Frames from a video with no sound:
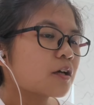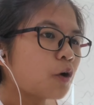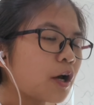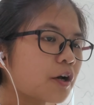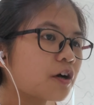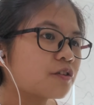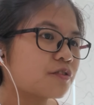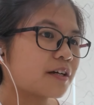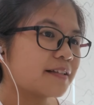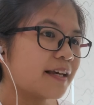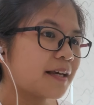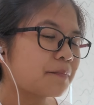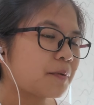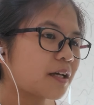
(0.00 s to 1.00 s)
quite
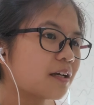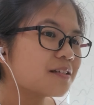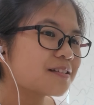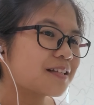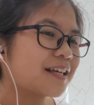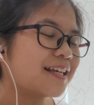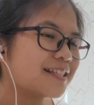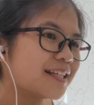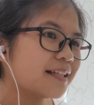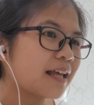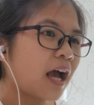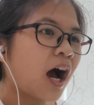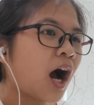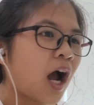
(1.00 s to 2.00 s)
contradict because he said
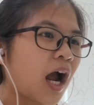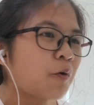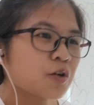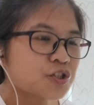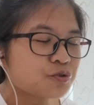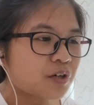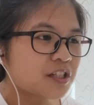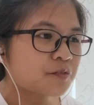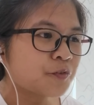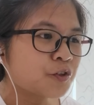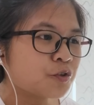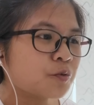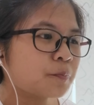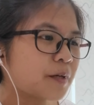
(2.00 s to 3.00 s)
that I was
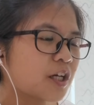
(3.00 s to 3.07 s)
stressful